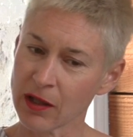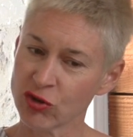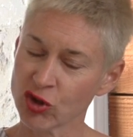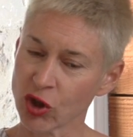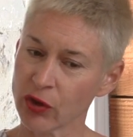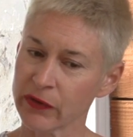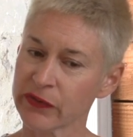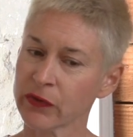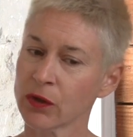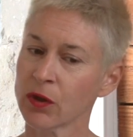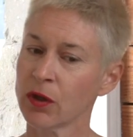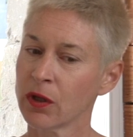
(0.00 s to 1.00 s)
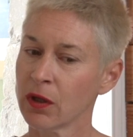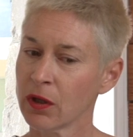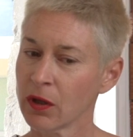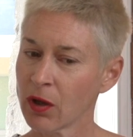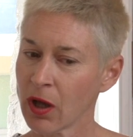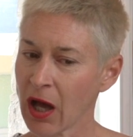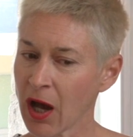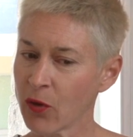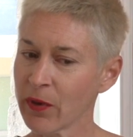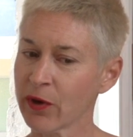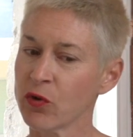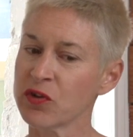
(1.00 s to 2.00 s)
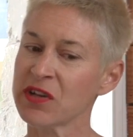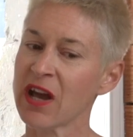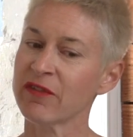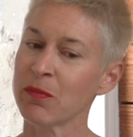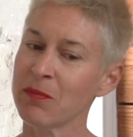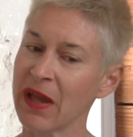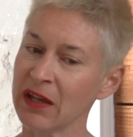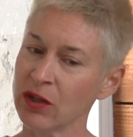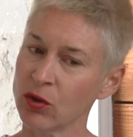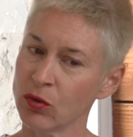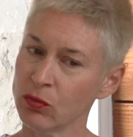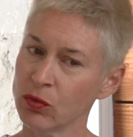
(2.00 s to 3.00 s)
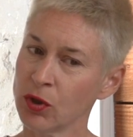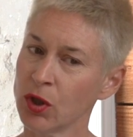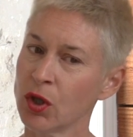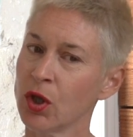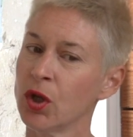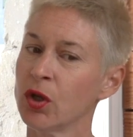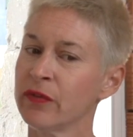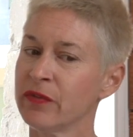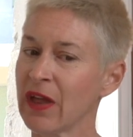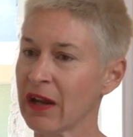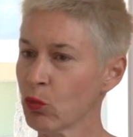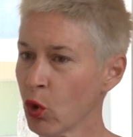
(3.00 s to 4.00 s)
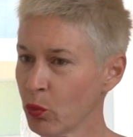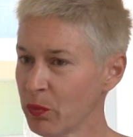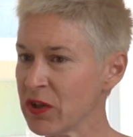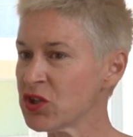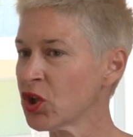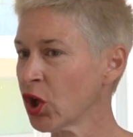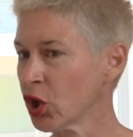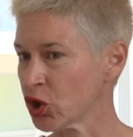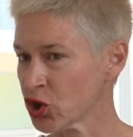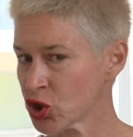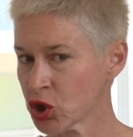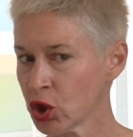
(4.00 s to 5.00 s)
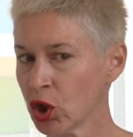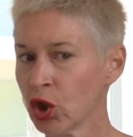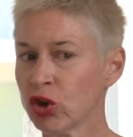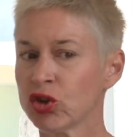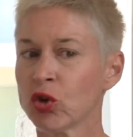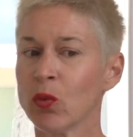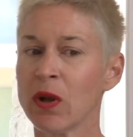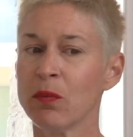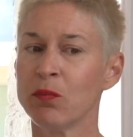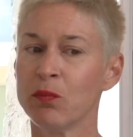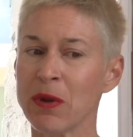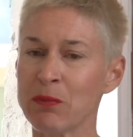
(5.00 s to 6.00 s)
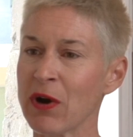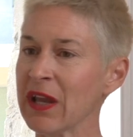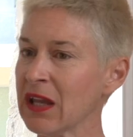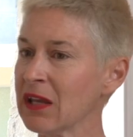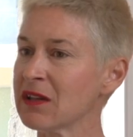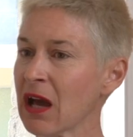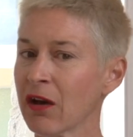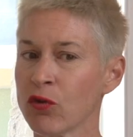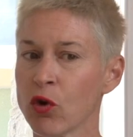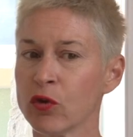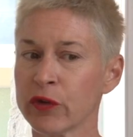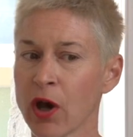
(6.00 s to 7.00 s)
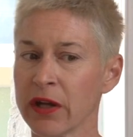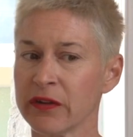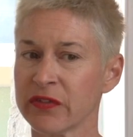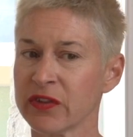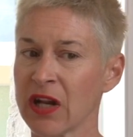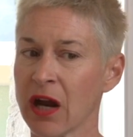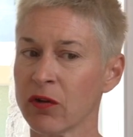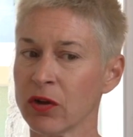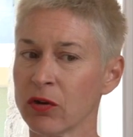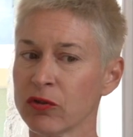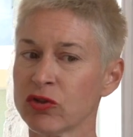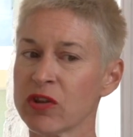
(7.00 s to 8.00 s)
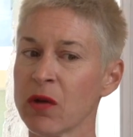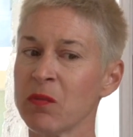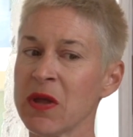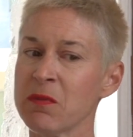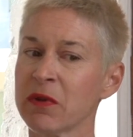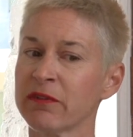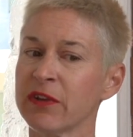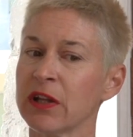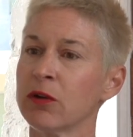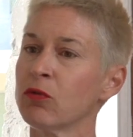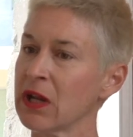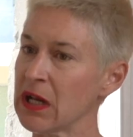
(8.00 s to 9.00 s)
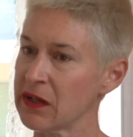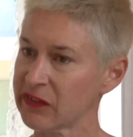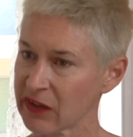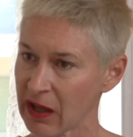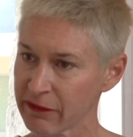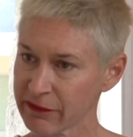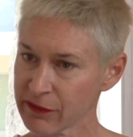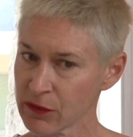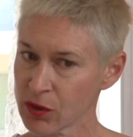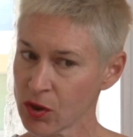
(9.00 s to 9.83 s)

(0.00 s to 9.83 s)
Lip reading: jugs, how we're going to have a menu that won't be touched. So we'll be breaking down those kind of scenarios so that people feel really safe.